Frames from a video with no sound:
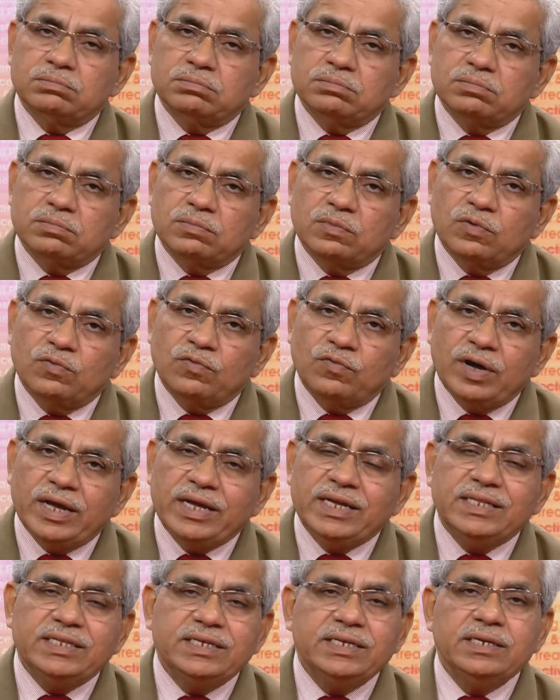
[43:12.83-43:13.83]
why
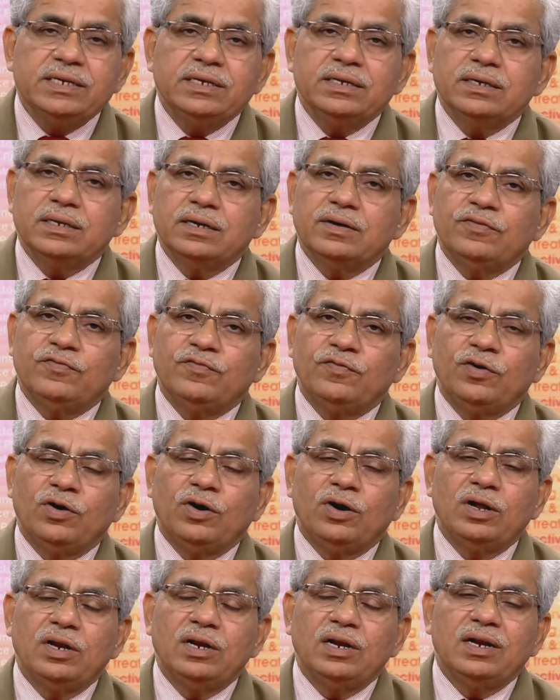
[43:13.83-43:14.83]
the
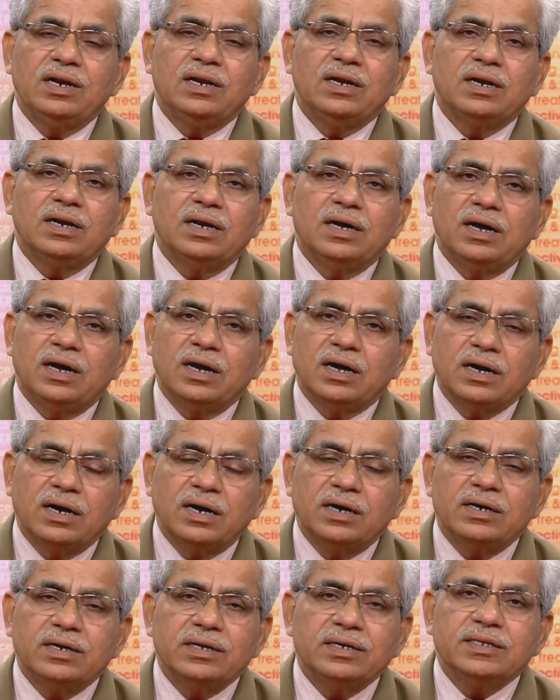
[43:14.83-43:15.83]
fall
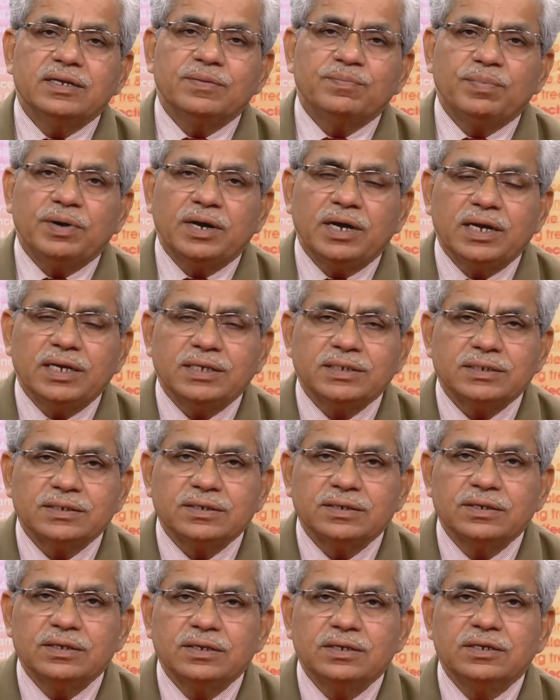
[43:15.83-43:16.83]
occurred in the past.
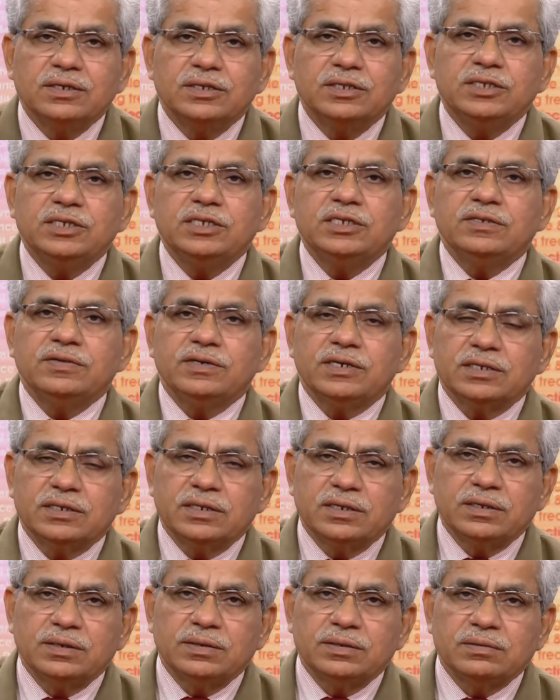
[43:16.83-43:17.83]
These are
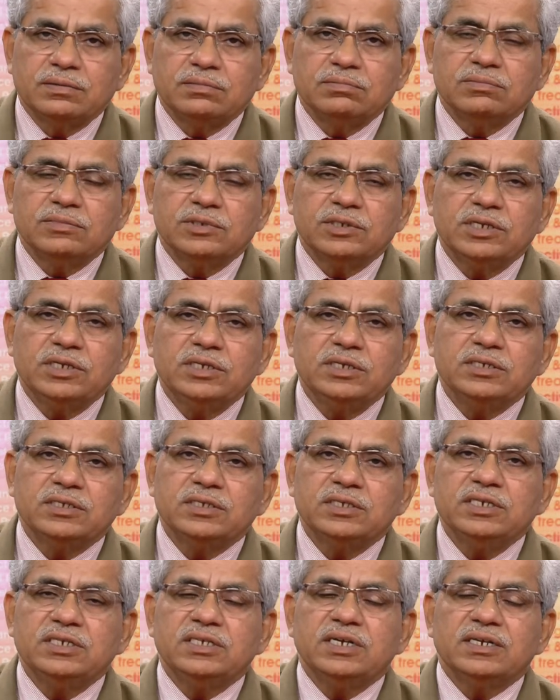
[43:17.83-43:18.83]
the things,
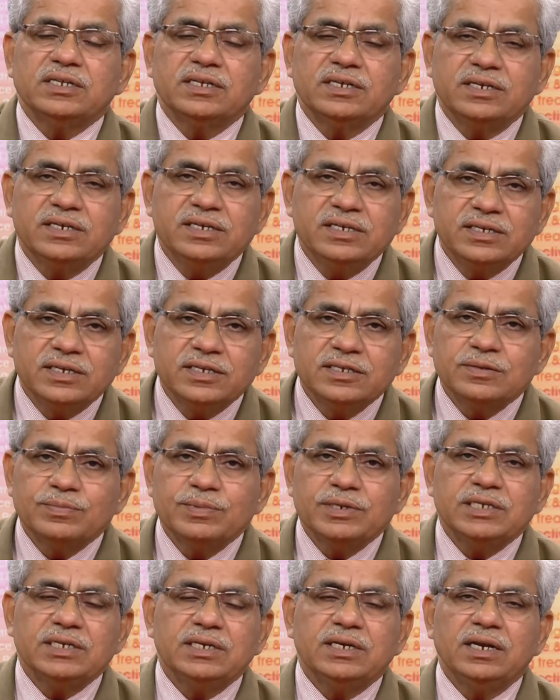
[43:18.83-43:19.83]
these are the reasons
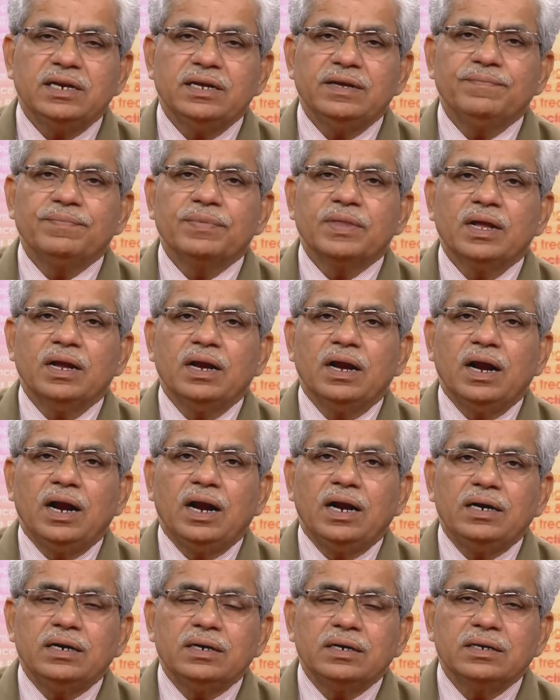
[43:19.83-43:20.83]
basically,
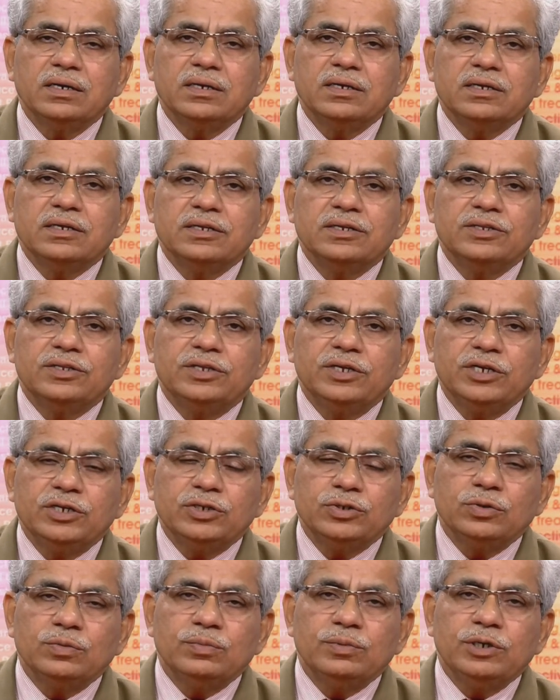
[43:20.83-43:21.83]
and they
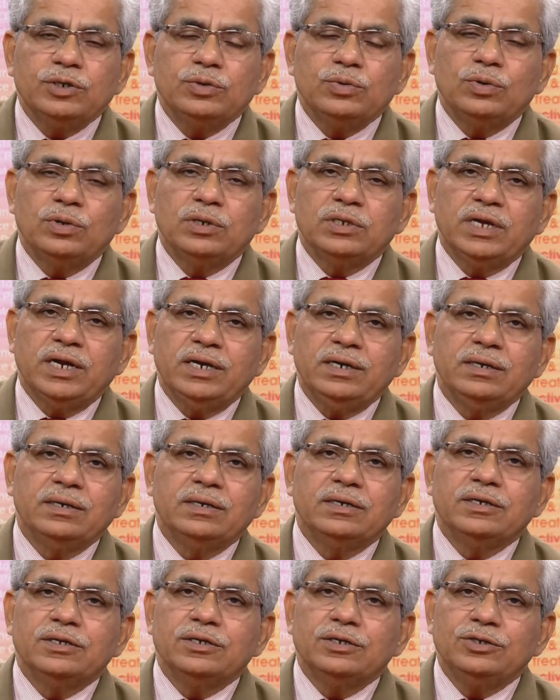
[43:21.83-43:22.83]
should be told that
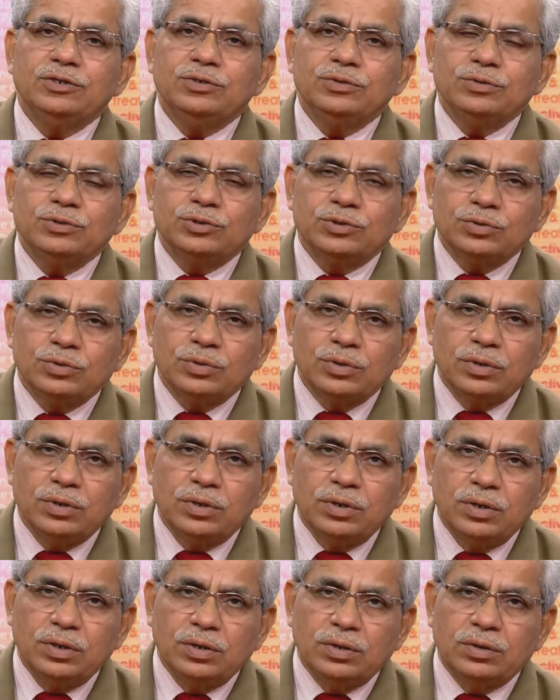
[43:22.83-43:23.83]
you should
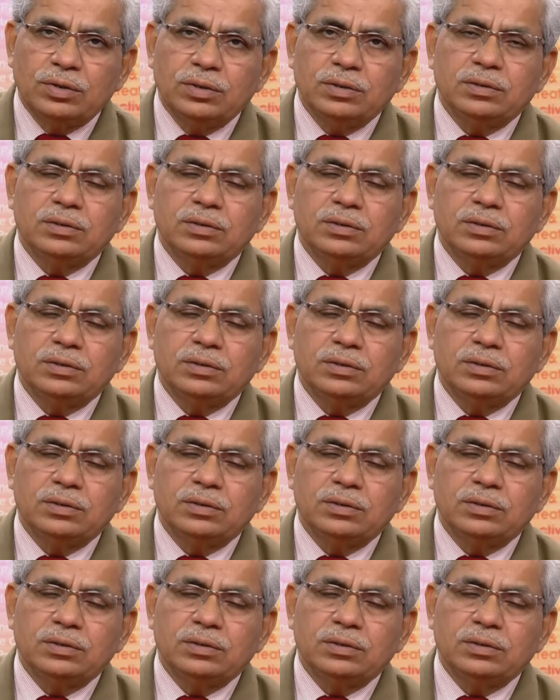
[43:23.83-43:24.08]
not